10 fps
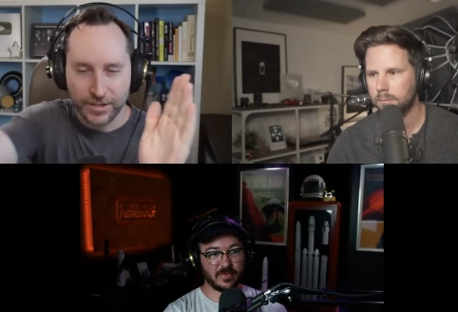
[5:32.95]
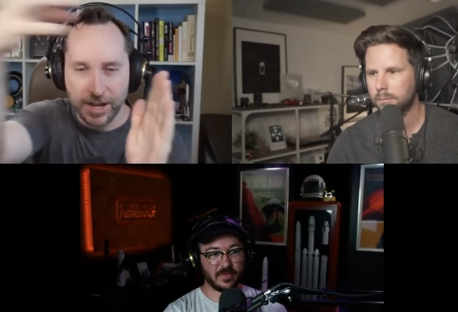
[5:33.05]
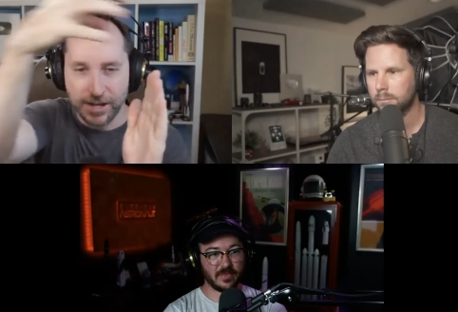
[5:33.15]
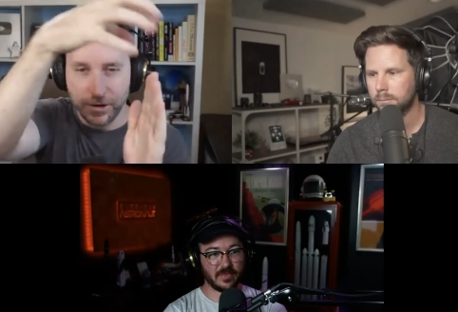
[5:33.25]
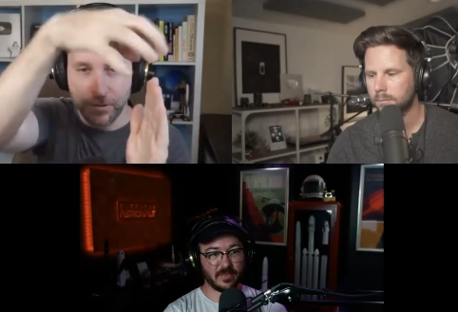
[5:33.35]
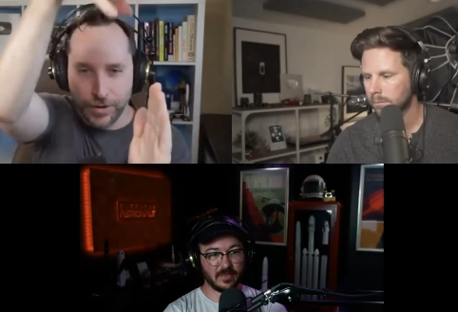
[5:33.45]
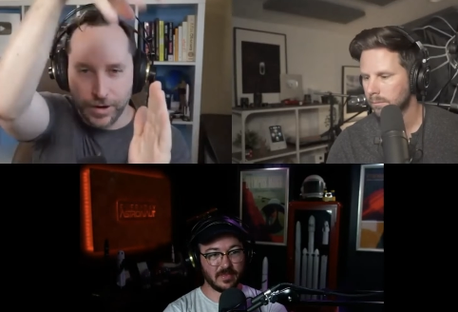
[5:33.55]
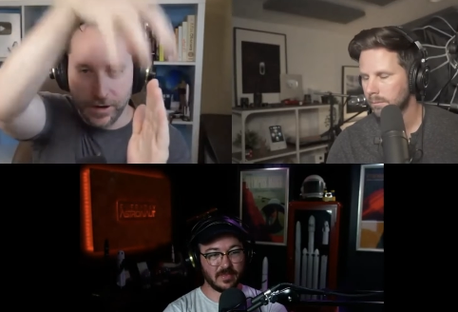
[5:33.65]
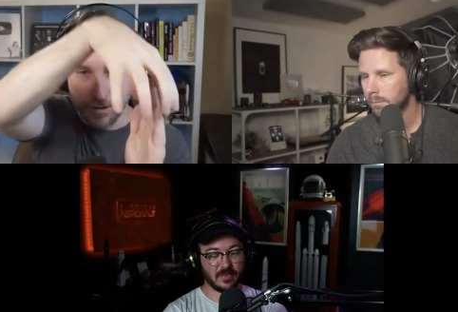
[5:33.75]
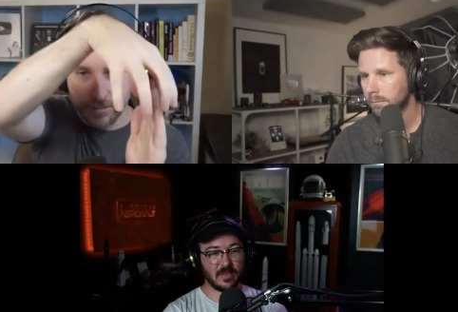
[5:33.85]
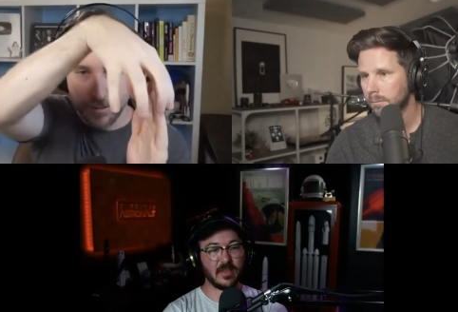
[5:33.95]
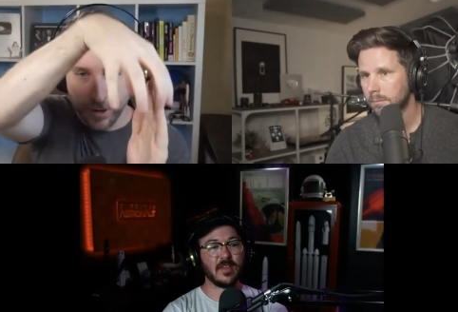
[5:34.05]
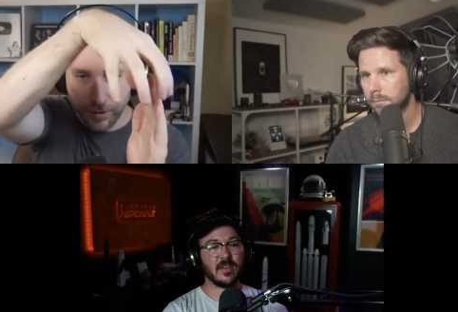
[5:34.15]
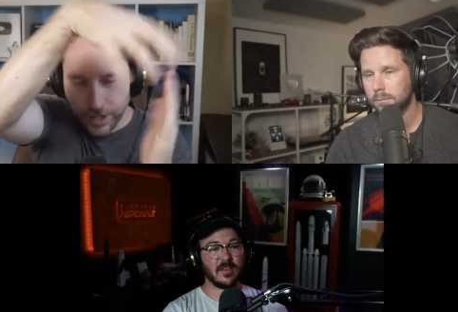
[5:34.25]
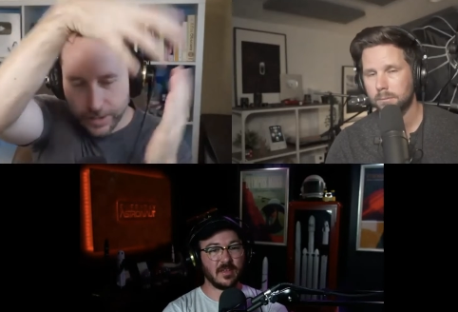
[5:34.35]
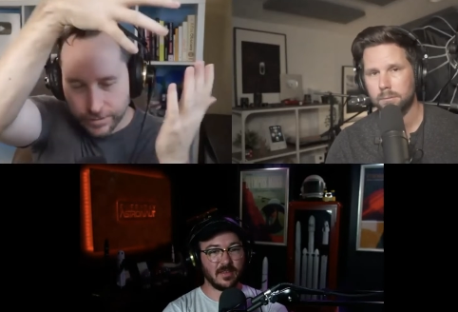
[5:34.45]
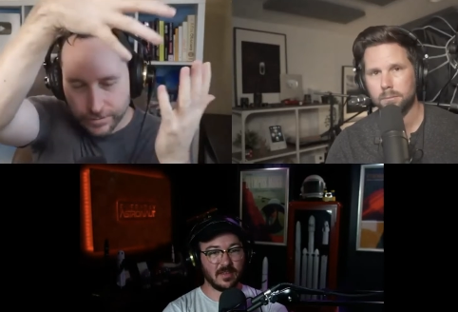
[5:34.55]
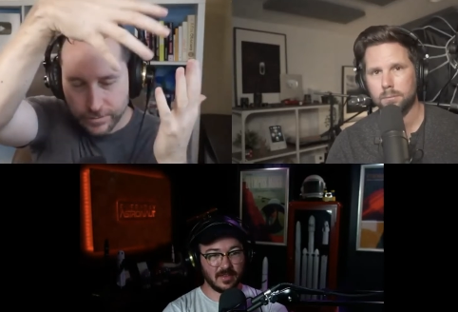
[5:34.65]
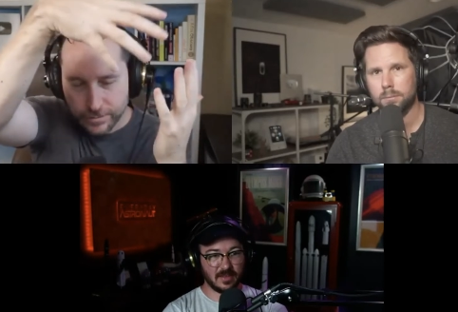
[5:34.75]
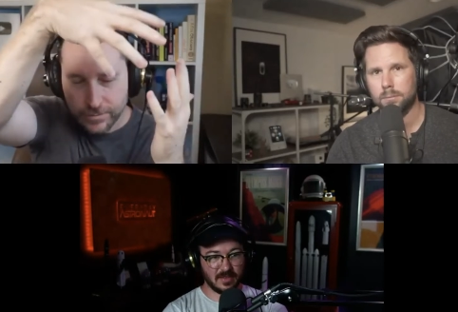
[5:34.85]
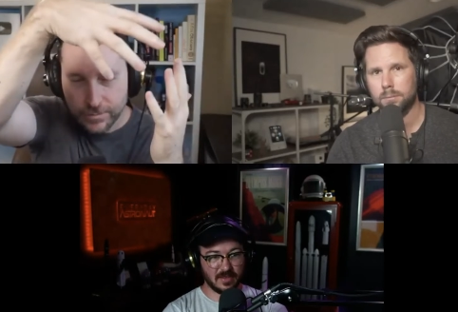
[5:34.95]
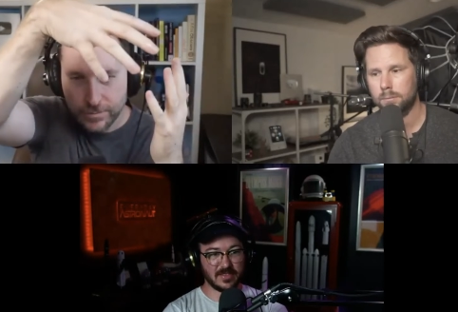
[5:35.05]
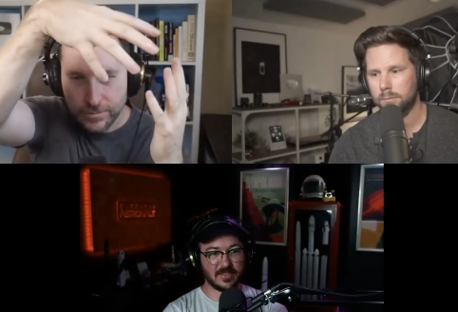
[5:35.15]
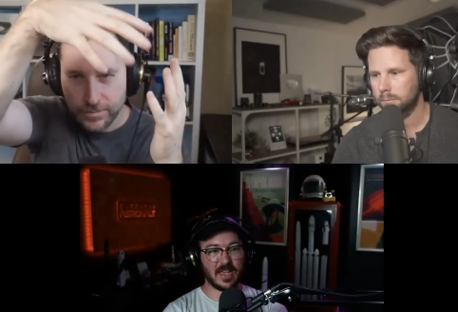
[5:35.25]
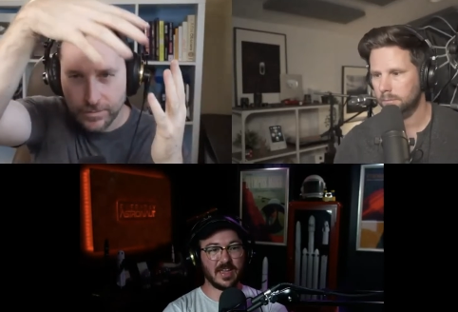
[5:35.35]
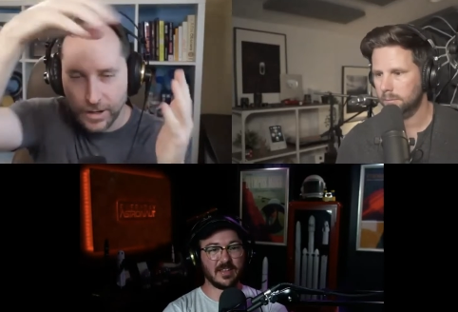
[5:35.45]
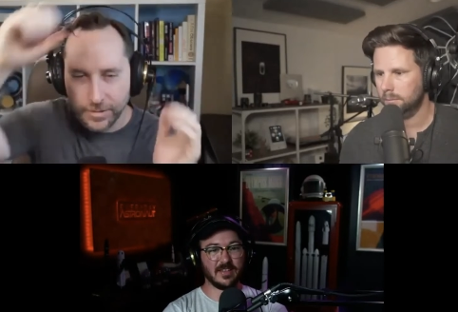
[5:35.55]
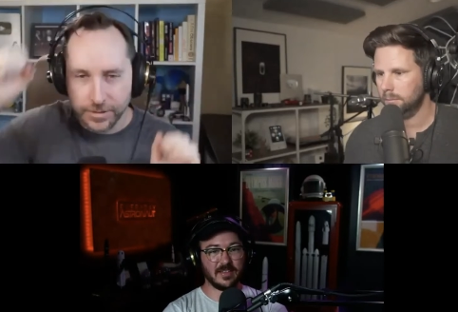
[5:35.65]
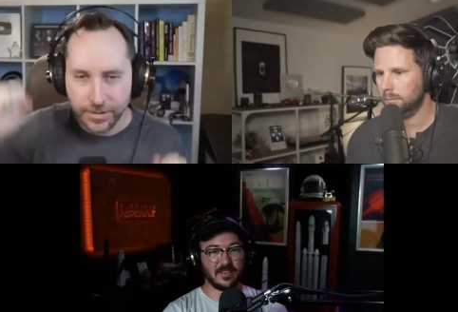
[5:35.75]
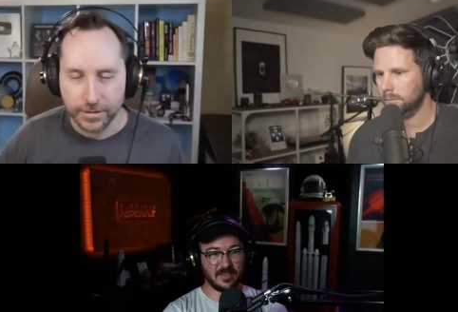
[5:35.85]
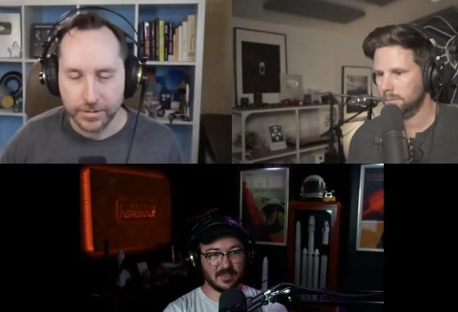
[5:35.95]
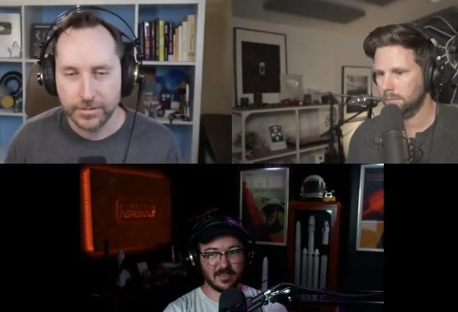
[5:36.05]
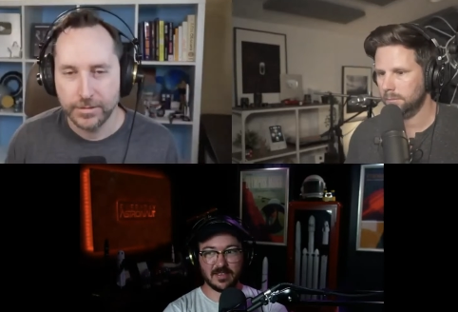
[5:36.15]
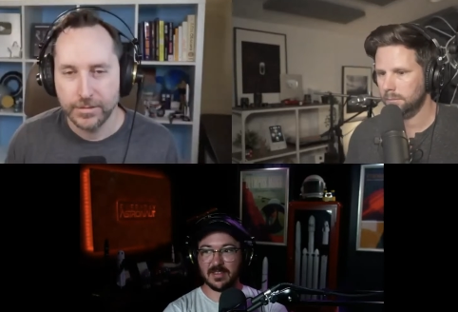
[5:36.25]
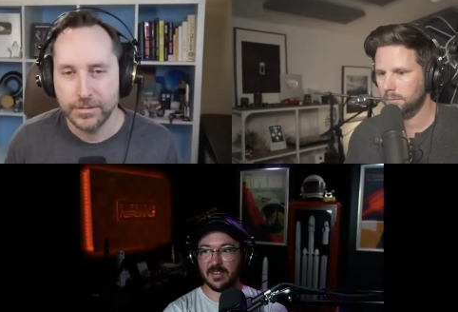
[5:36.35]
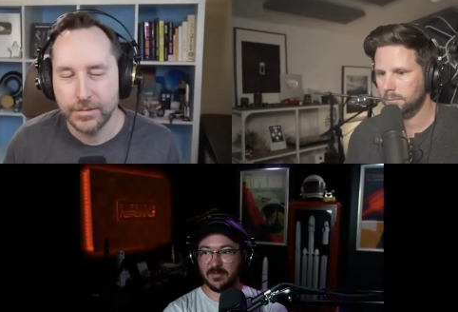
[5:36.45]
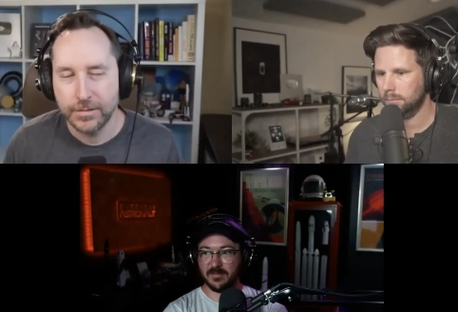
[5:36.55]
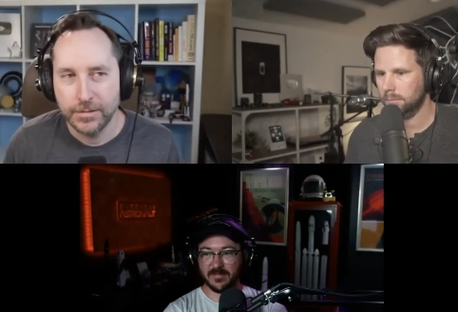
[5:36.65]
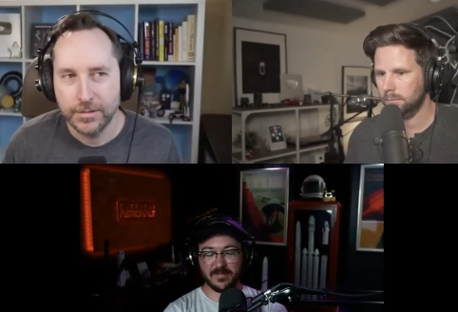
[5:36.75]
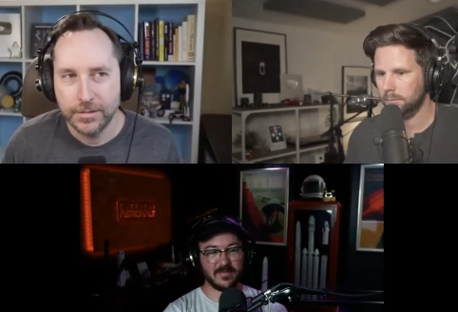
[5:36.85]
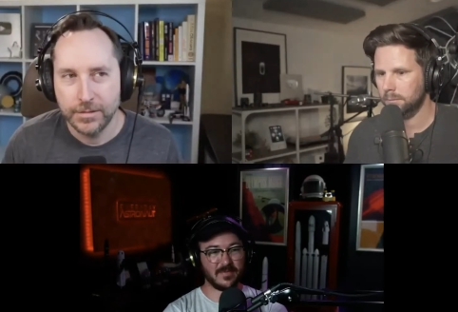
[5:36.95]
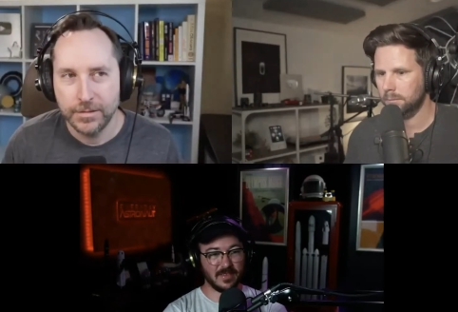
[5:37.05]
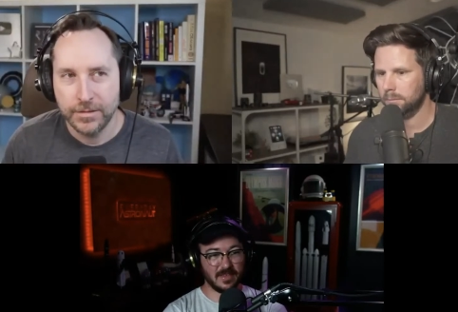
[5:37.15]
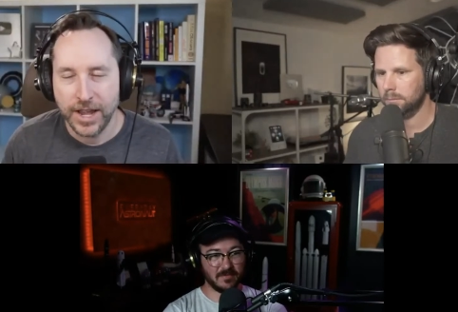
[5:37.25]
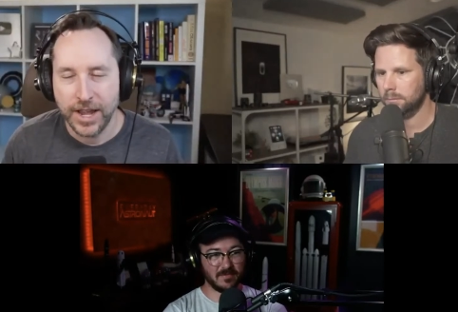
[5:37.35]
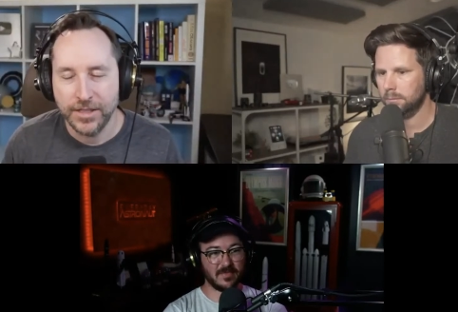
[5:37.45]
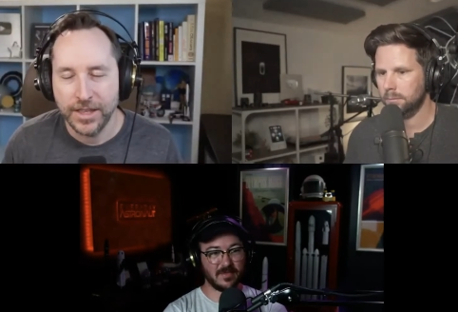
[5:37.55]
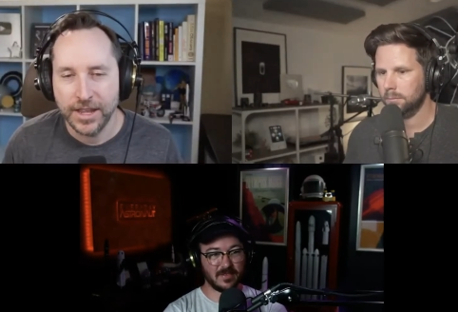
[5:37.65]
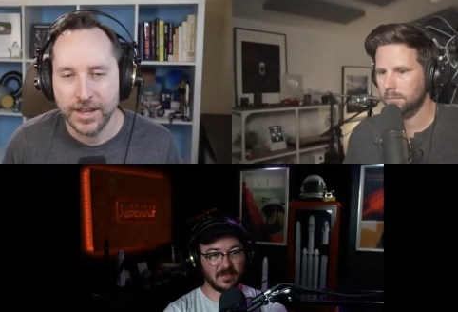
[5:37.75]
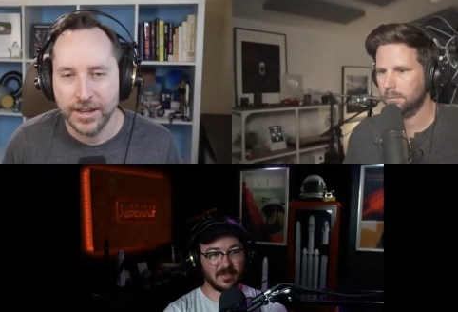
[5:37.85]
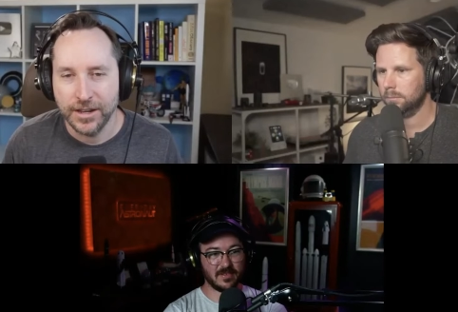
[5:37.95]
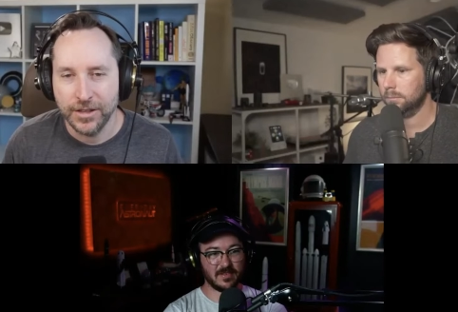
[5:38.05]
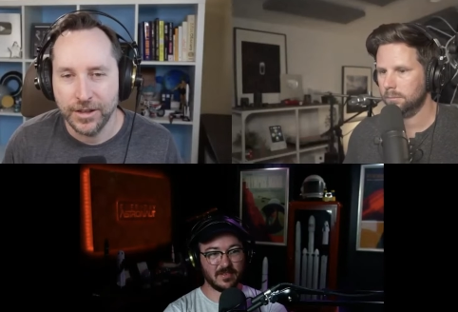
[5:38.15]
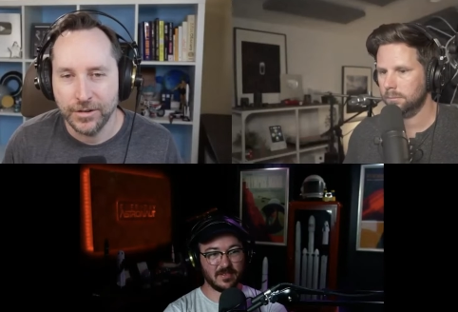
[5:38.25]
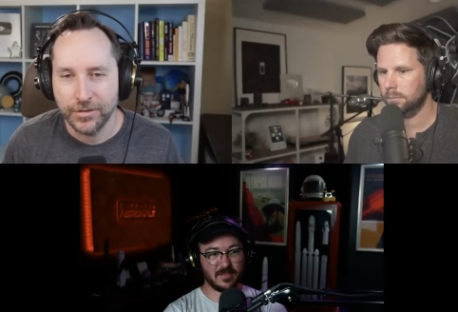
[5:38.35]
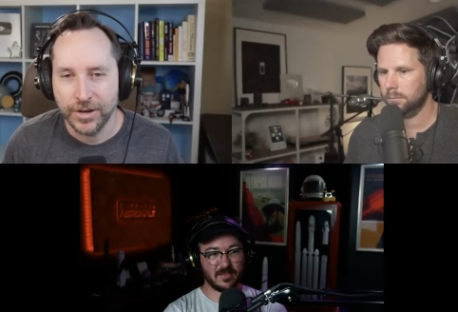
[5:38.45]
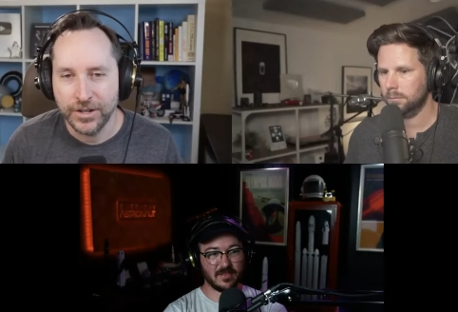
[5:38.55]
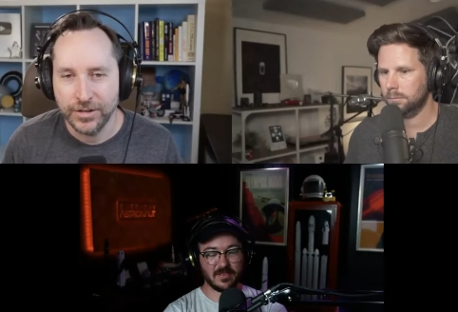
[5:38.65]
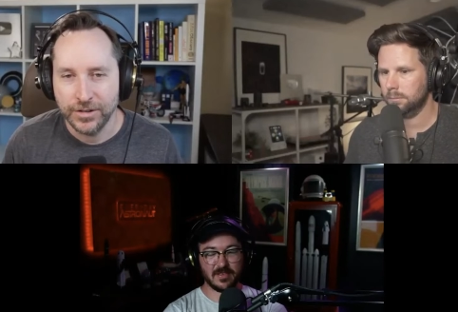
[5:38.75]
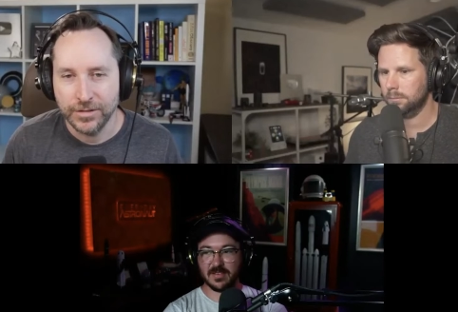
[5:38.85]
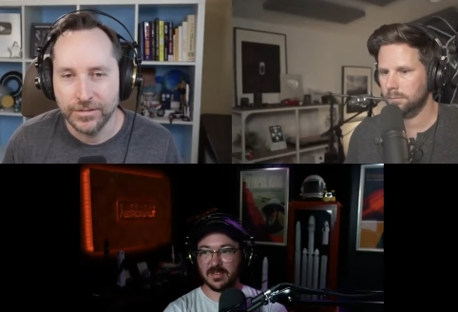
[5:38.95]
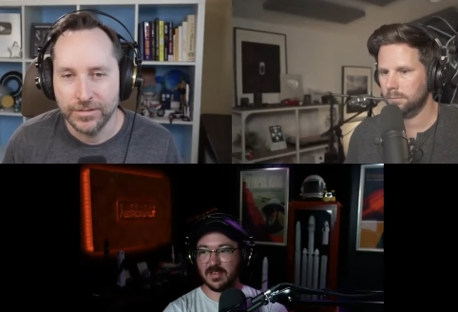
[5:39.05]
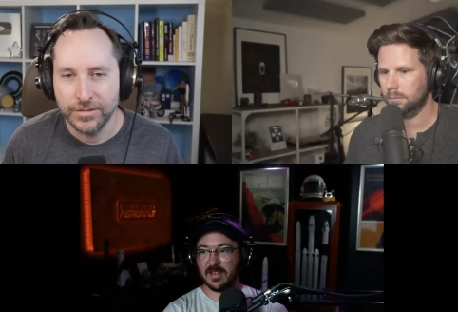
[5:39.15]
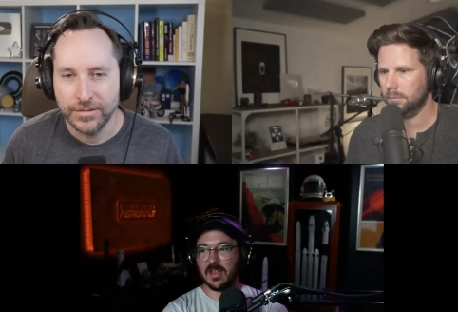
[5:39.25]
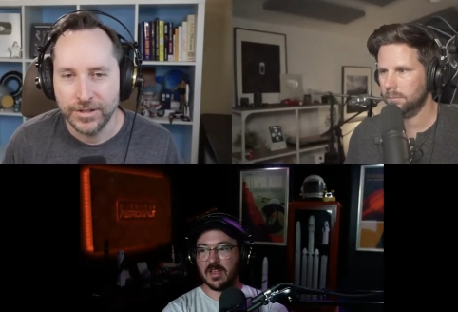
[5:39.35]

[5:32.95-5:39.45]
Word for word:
Speaker 1: slide it over and integrate.
Speaker 2: Exactly.
Speaker 1: On the thing.
Speaker 2: Yep. Yep.
Speaker 1: So how do they get it into the integration